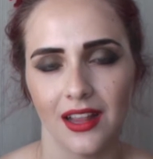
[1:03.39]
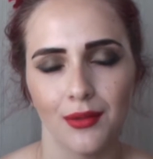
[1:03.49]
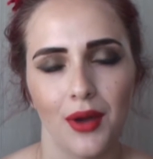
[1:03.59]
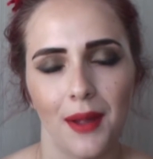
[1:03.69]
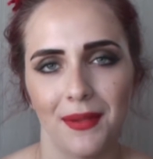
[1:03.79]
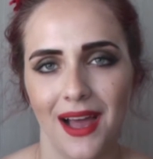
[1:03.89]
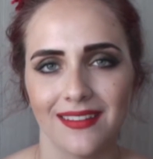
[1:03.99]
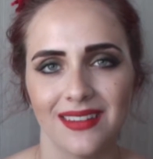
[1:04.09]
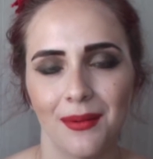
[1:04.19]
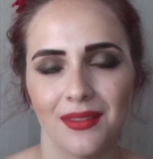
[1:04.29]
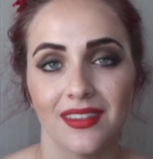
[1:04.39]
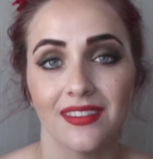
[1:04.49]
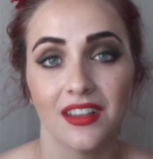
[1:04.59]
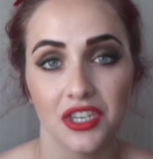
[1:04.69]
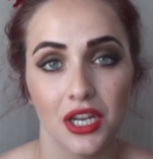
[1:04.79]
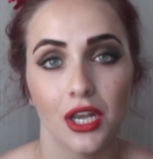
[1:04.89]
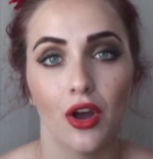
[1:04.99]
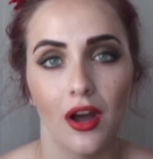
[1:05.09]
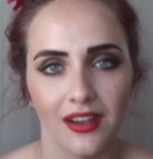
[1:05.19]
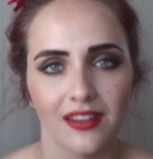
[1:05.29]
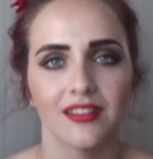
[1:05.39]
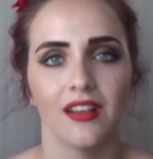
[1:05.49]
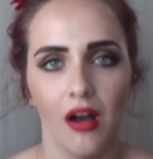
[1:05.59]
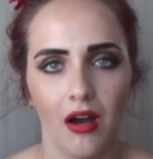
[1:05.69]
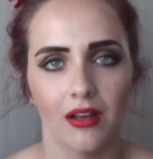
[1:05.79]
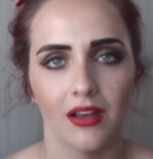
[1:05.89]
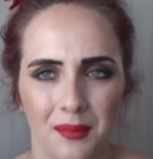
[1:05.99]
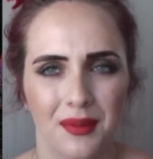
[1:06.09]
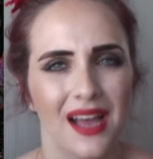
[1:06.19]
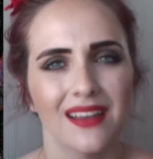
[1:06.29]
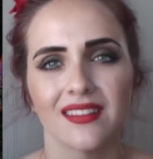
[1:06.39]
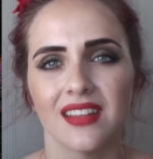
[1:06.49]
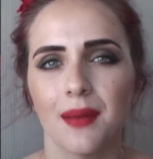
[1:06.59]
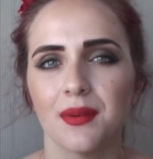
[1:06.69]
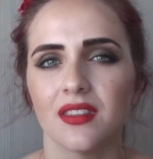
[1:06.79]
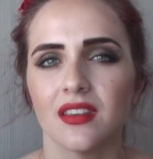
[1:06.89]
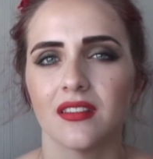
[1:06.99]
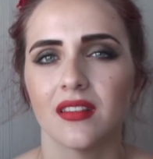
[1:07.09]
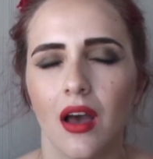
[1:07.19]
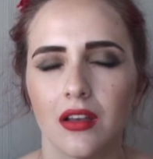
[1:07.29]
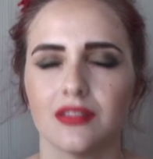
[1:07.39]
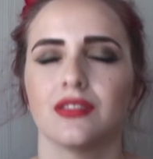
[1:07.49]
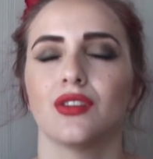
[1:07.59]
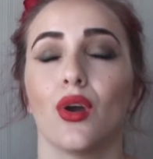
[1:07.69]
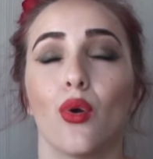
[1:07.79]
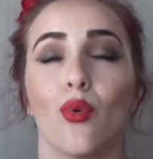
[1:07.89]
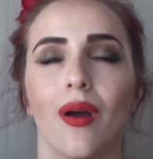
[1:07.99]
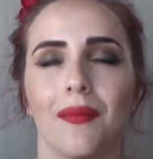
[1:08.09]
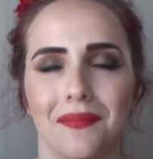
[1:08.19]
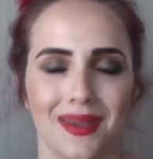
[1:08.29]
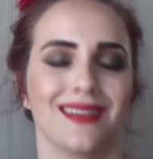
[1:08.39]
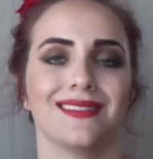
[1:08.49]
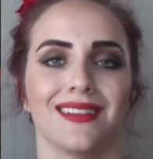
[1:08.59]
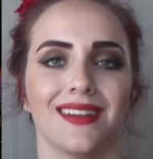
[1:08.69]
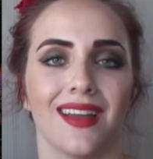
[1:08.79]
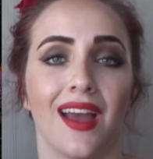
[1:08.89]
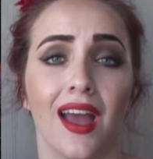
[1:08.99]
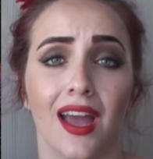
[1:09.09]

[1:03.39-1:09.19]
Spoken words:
That's why Black Sabbath is such an iconic song. Black Sabbath is so amazing.